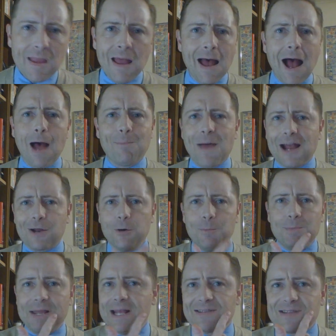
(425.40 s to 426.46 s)
I'm not going to be,
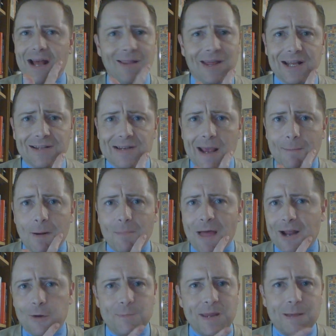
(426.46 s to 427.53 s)
it's not like a dip. I'm not
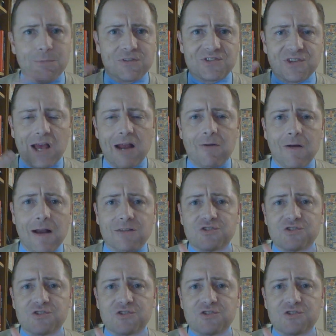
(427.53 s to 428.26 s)
going to be able to slide around.